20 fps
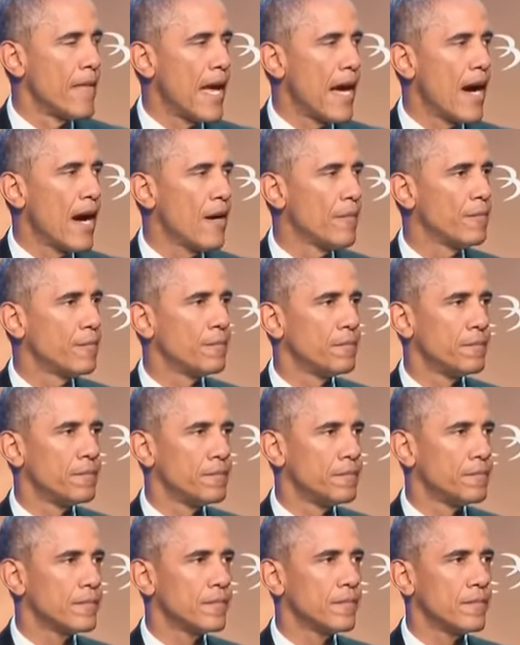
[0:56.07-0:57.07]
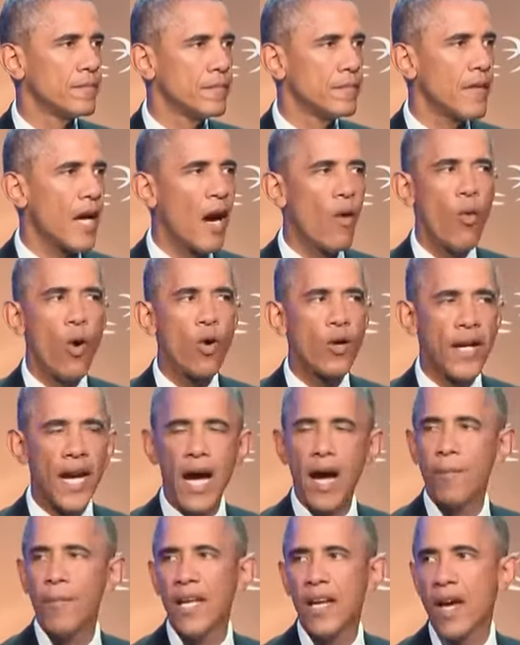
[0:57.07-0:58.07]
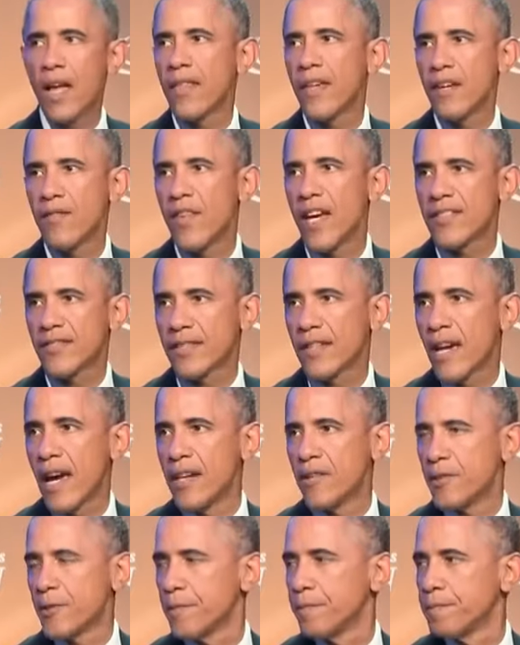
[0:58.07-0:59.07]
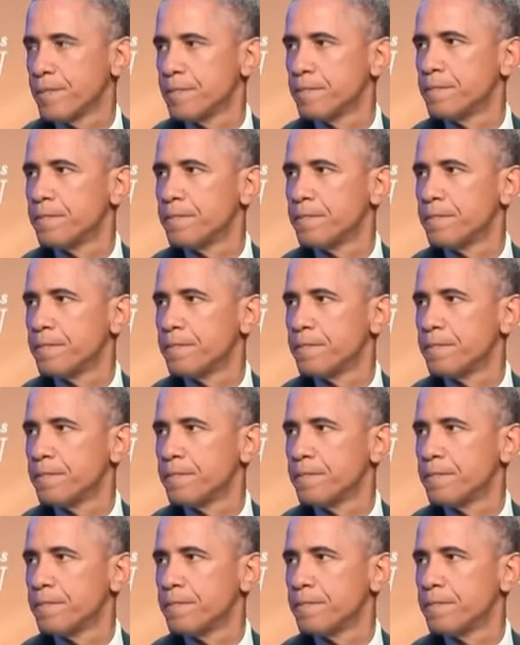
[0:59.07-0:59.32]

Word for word: Now, I won't comment on the investigation.